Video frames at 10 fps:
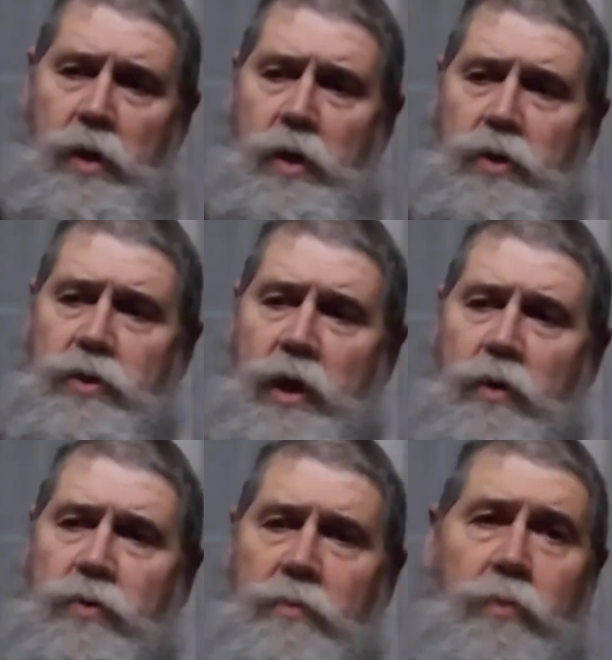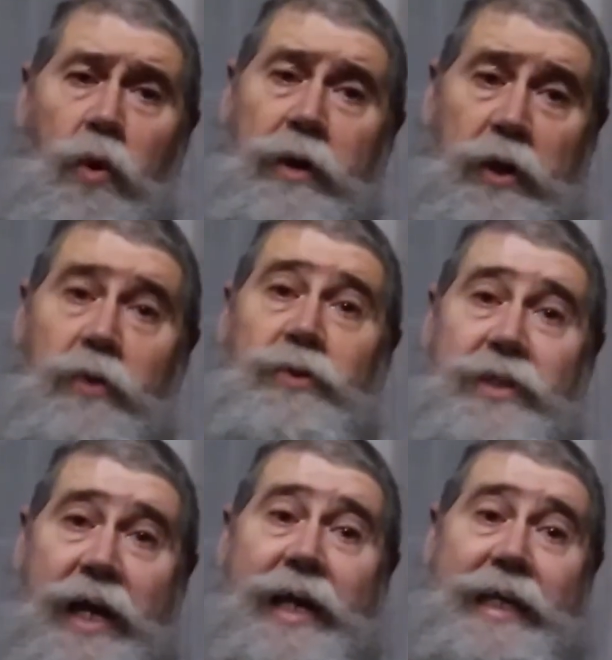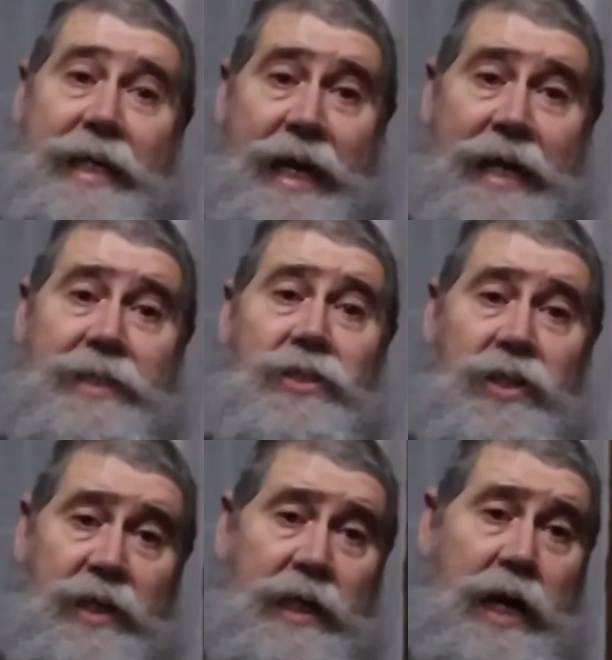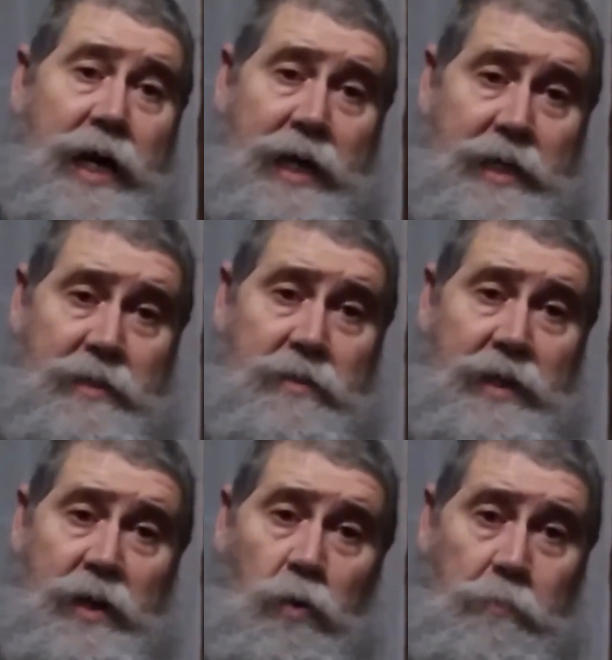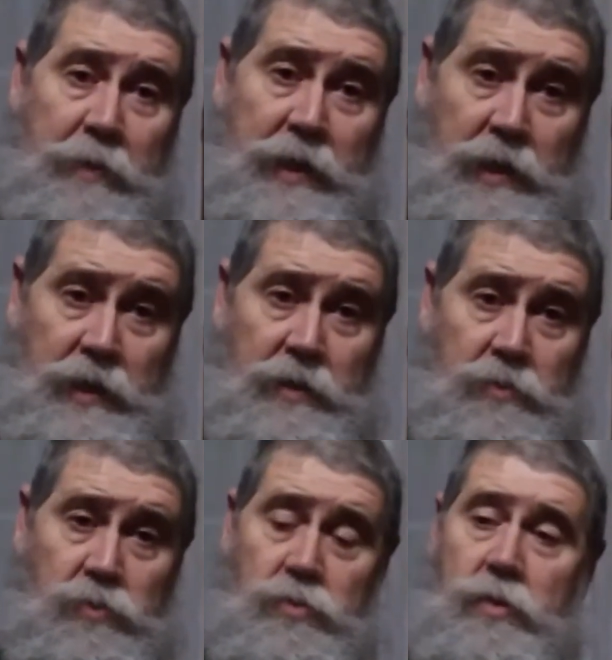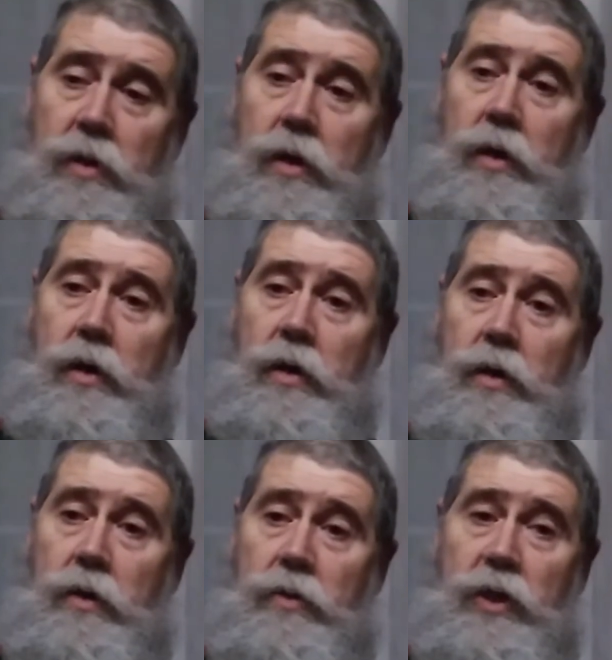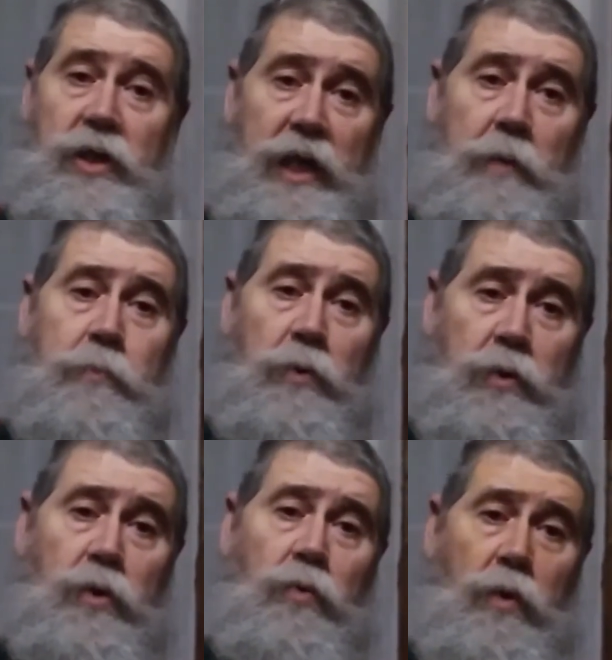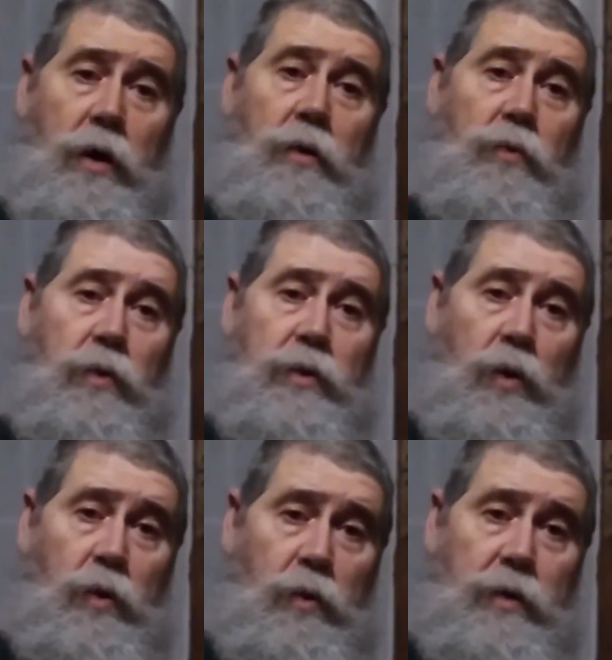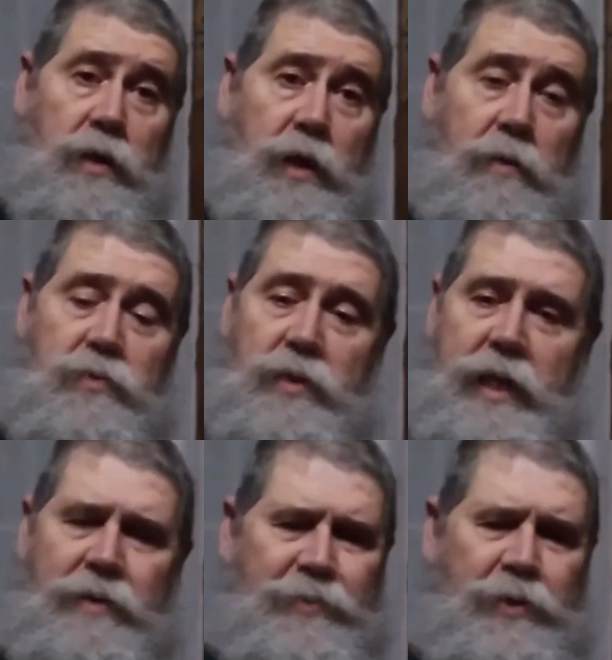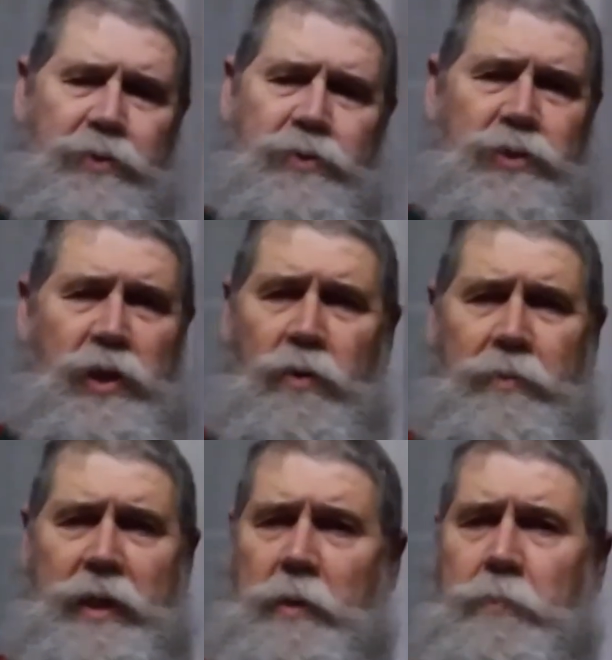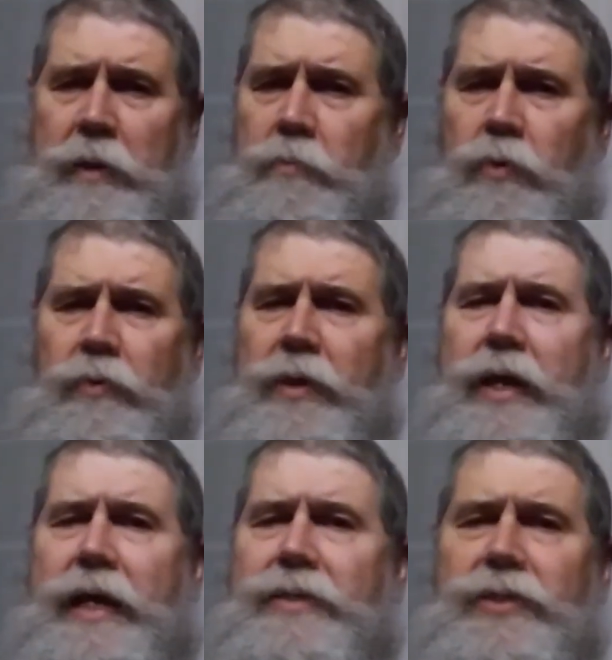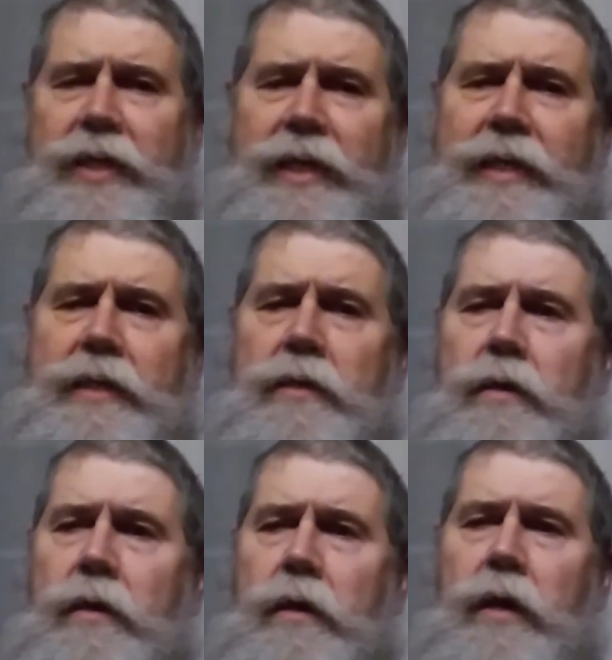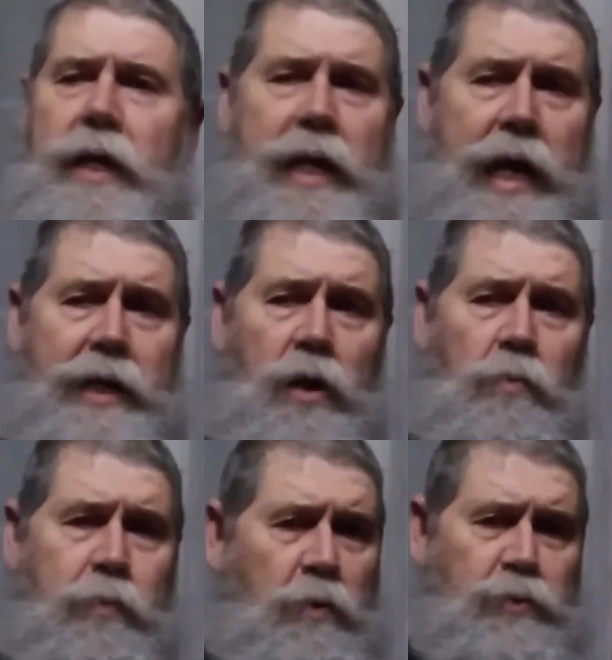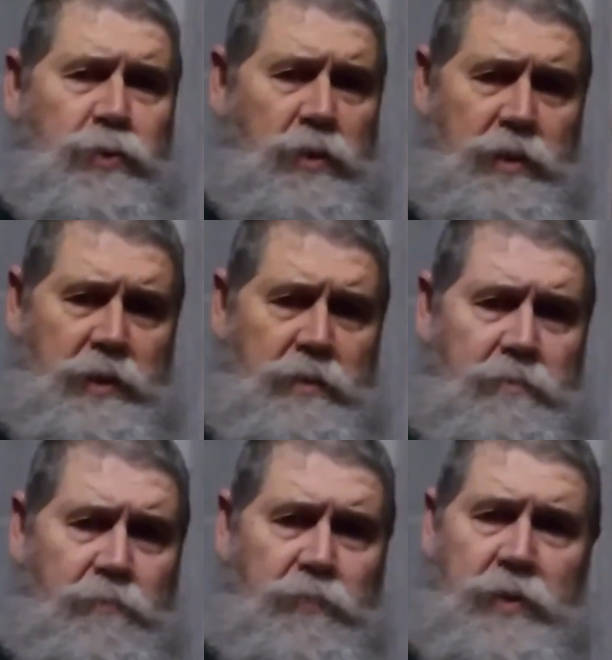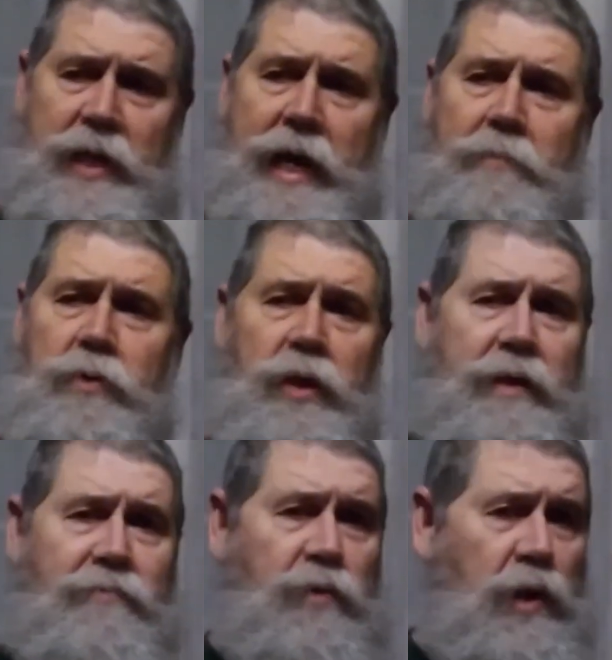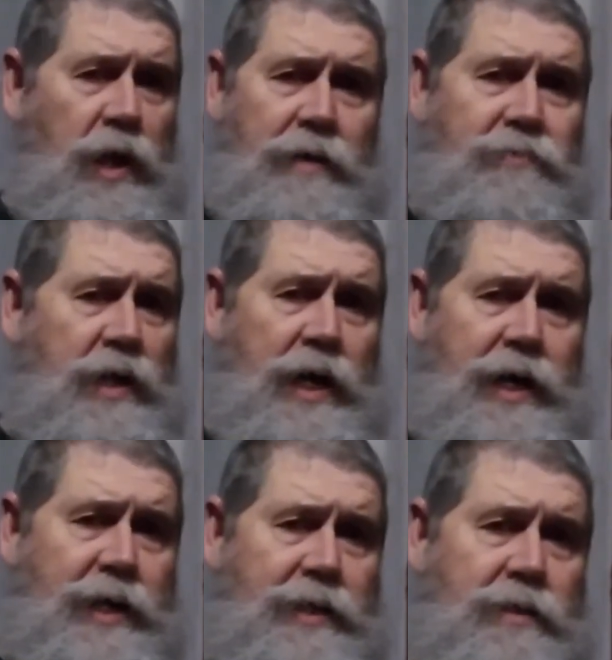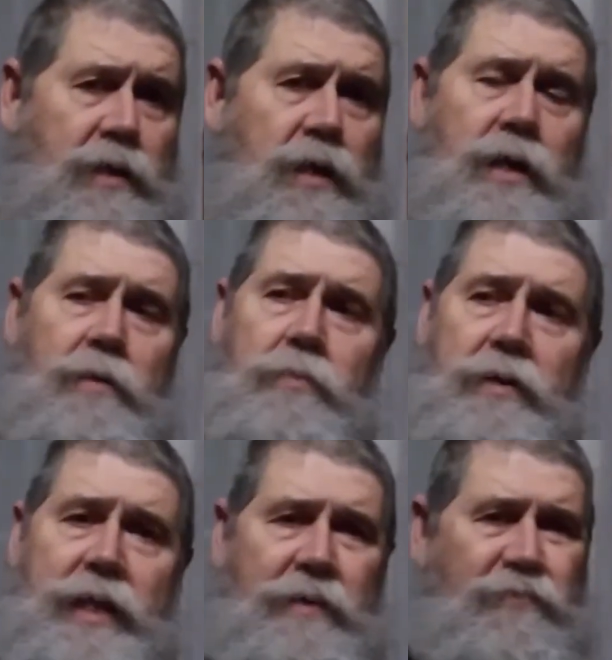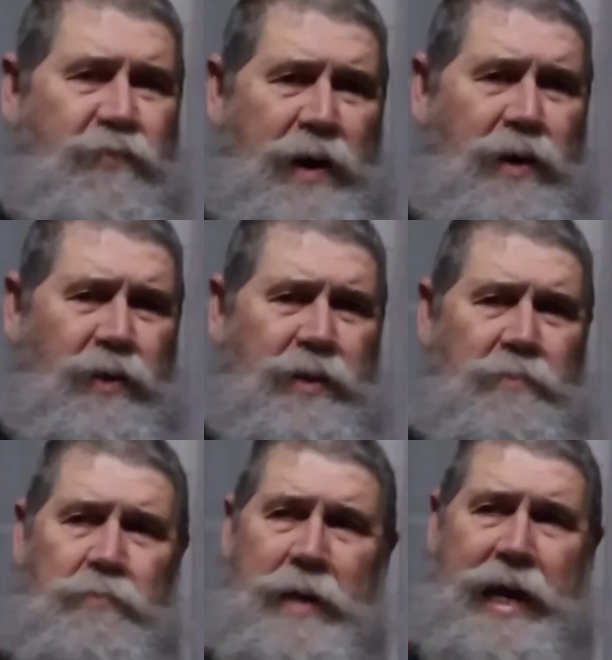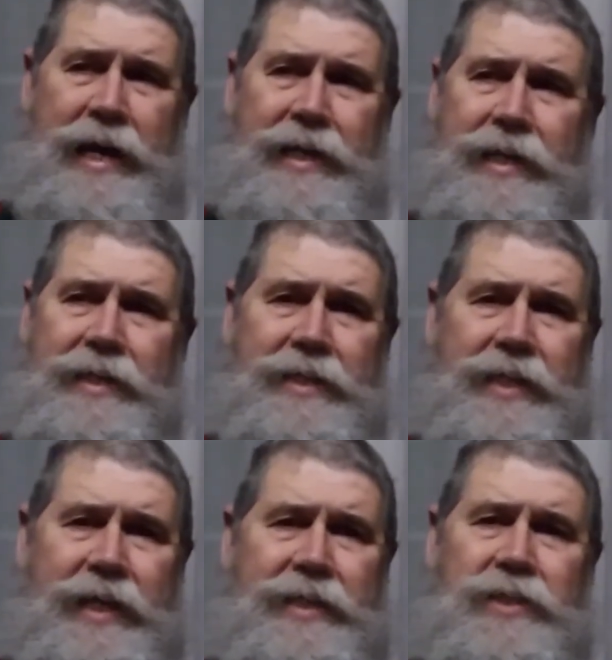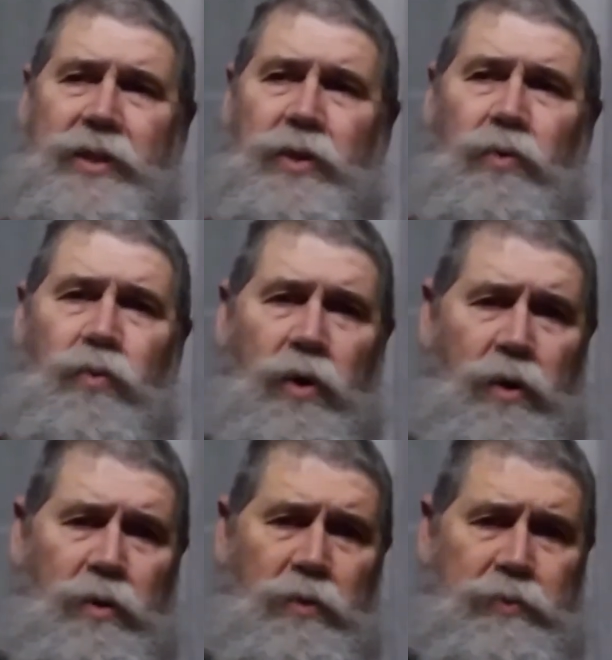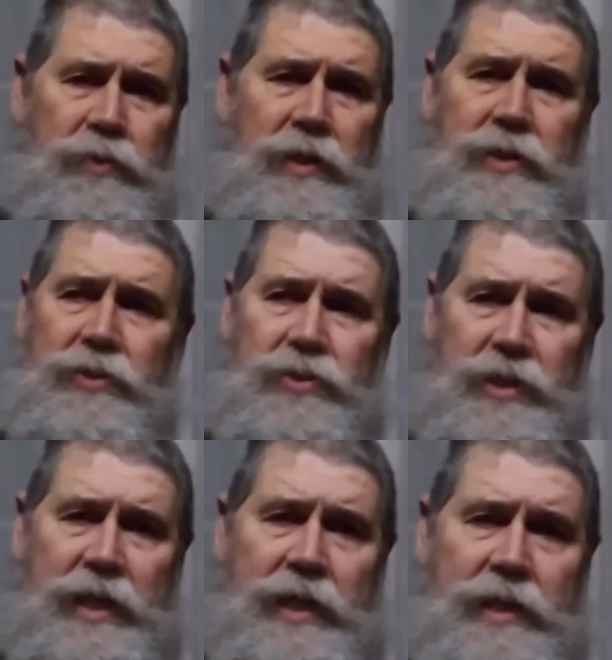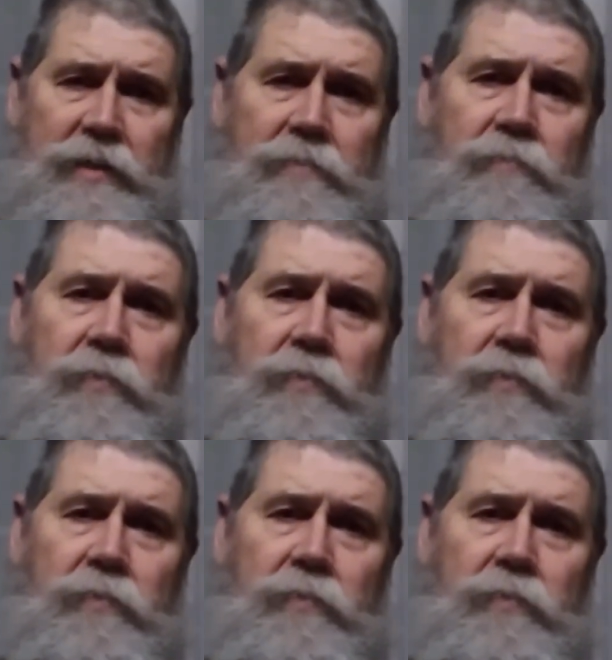So the more you say yes to God in obedience, the deeper your walk with the Lord comes. Now, there are so many people that I see, and I know personally, that I believe love God, but they've fallen back into things of the world, into sin.